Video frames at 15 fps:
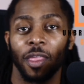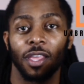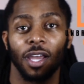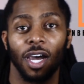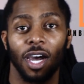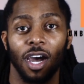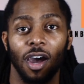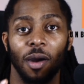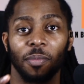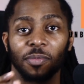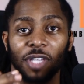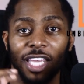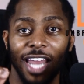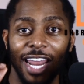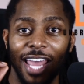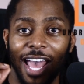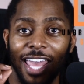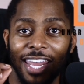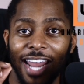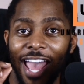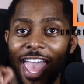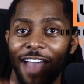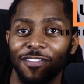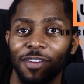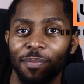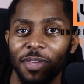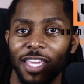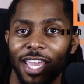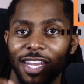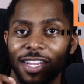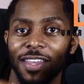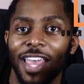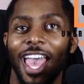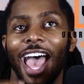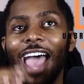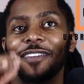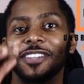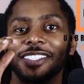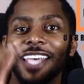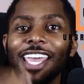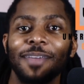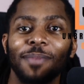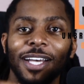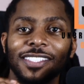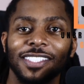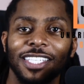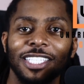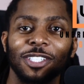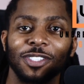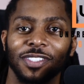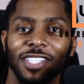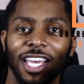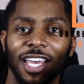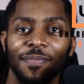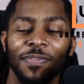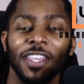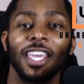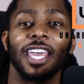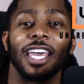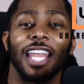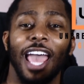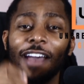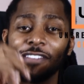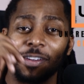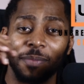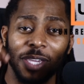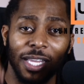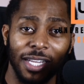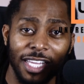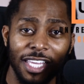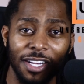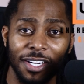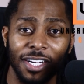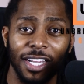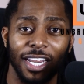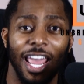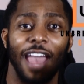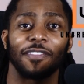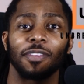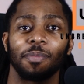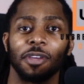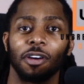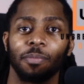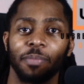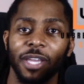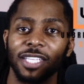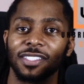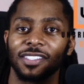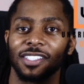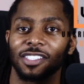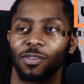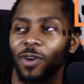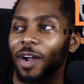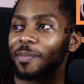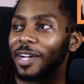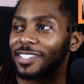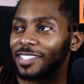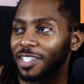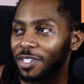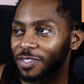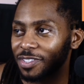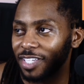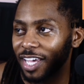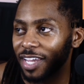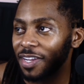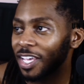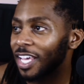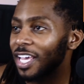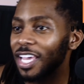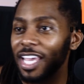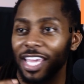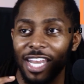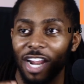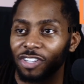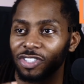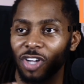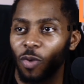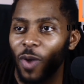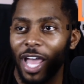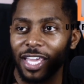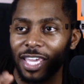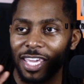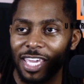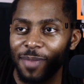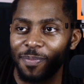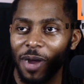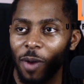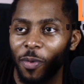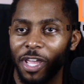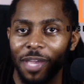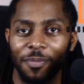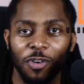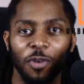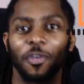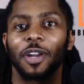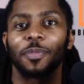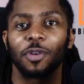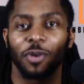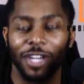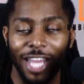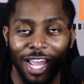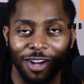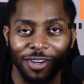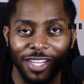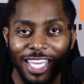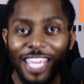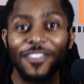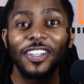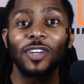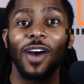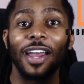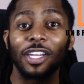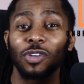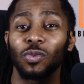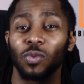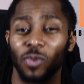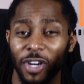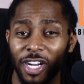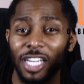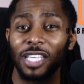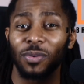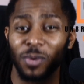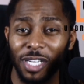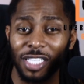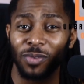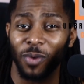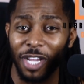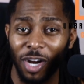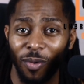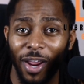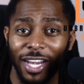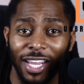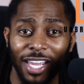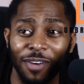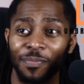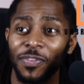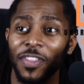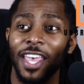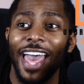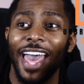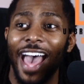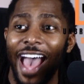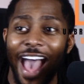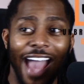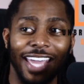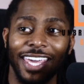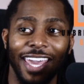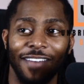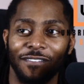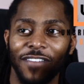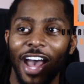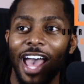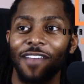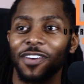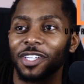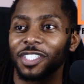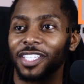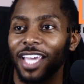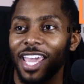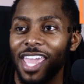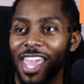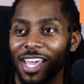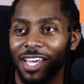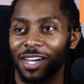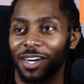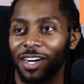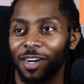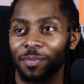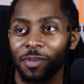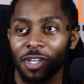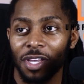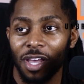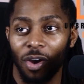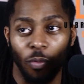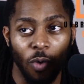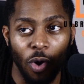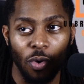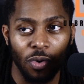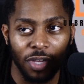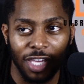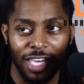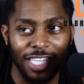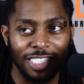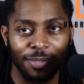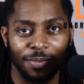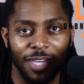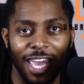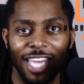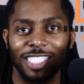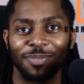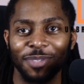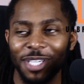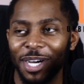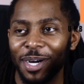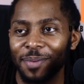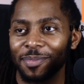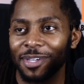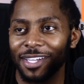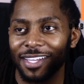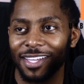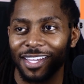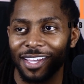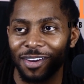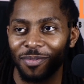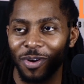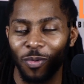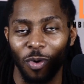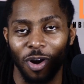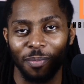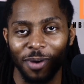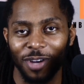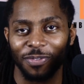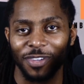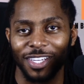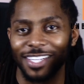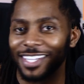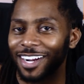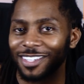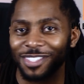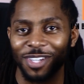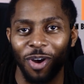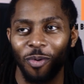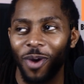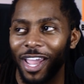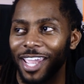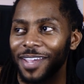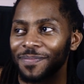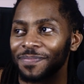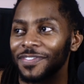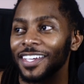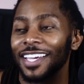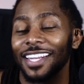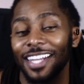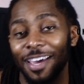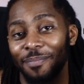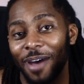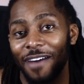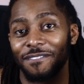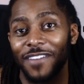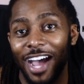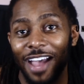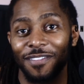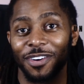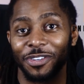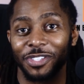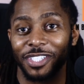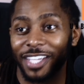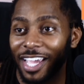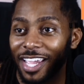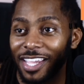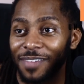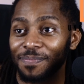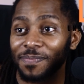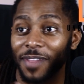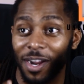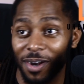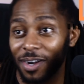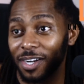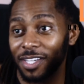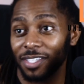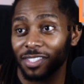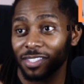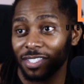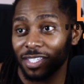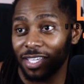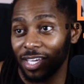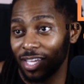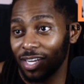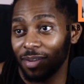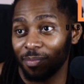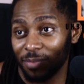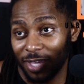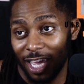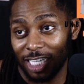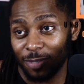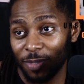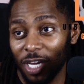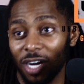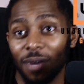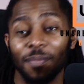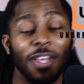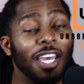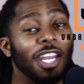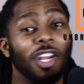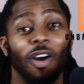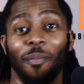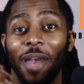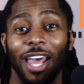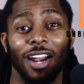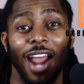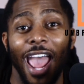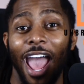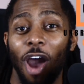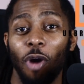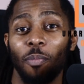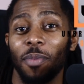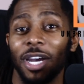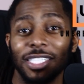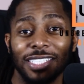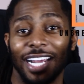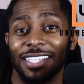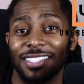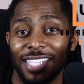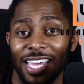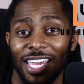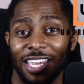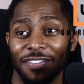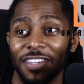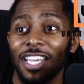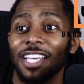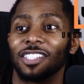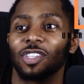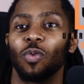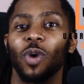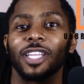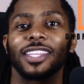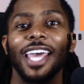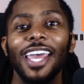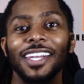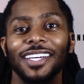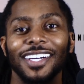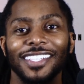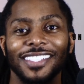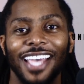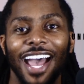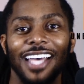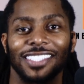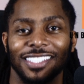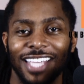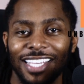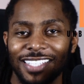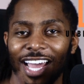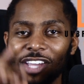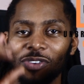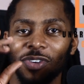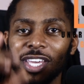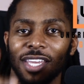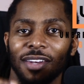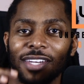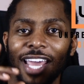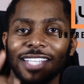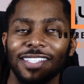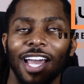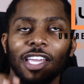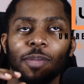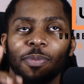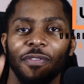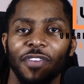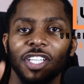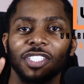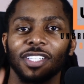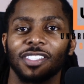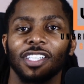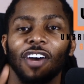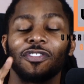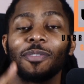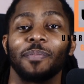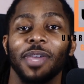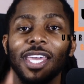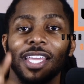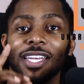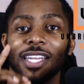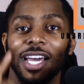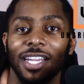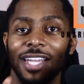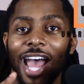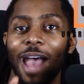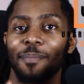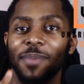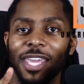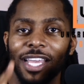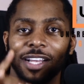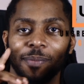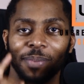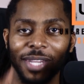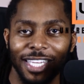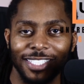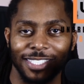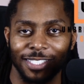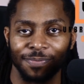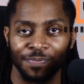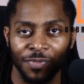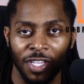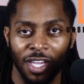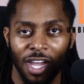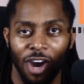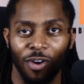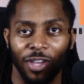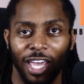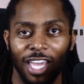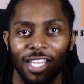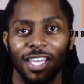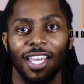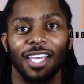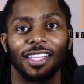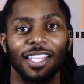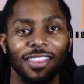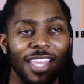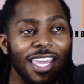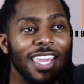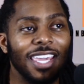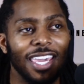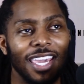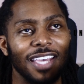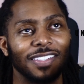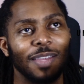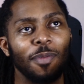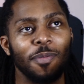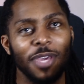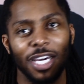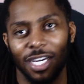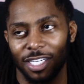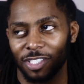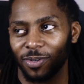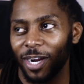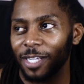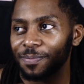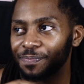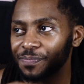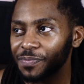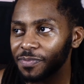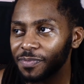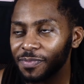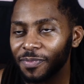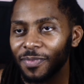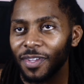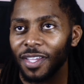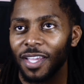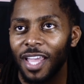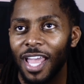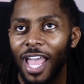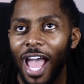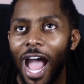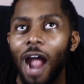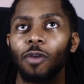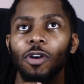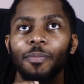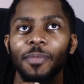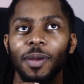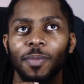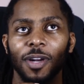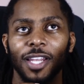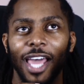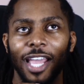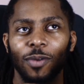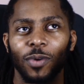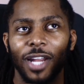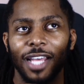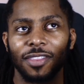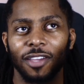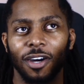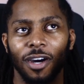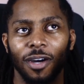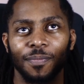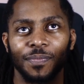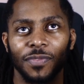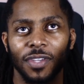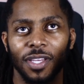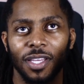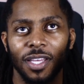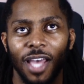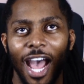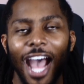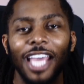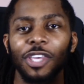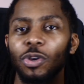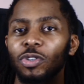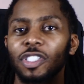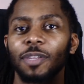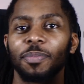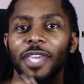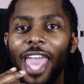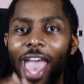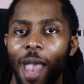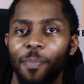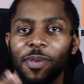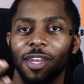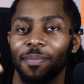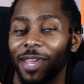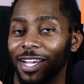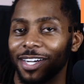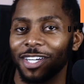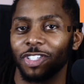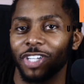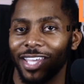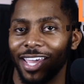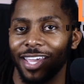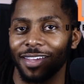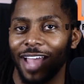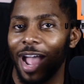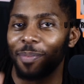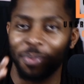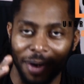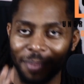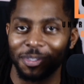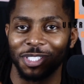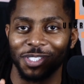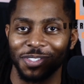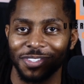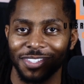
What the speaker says: And I have to take my skill set, and I have to be a leader, and I have to build businesses around my skill set. And there's no way I can keep up with him doing what I'm doing now. Even though I do really, really well right now, I can't. 500K income won't catch me up with Warren Buffett. There's no way that my 500K earning can catch me up, no matter how much I save. So what that does, guys, is that's how you prevent yourself from not being complacent. Okay. The thing is, let me be honest, right? I remember like when I used to be happy to make 100K. I promise you.